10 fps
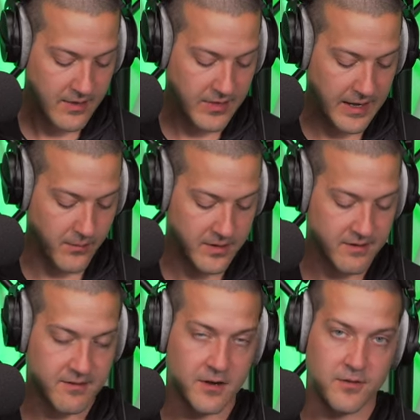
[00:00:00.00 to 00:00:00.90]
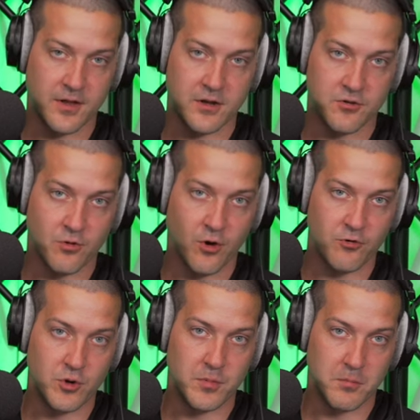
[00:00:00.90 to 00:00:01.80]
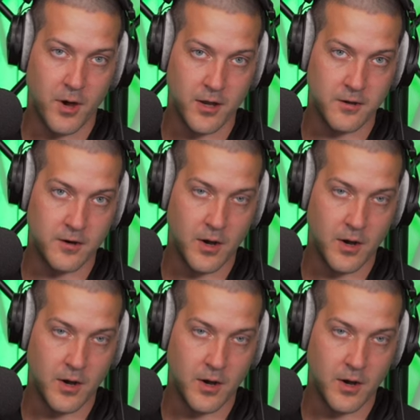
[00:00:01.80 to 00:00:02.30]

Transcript: then I would consider the control room or monitor